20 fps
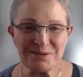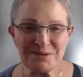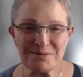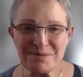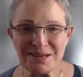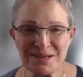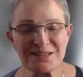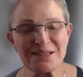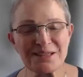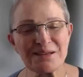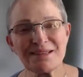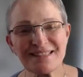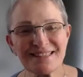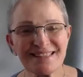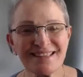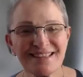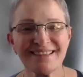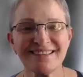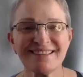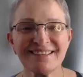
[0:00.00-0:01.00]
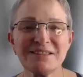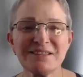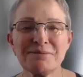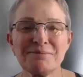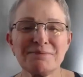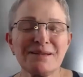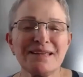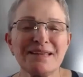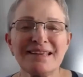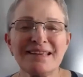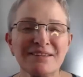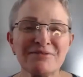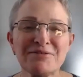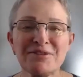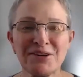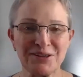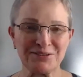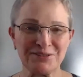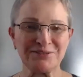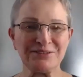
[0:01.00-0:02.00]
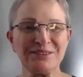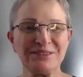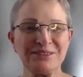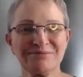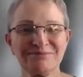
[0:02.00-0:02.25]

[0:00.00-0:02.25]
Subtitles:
you so much. I'm excited to be involved.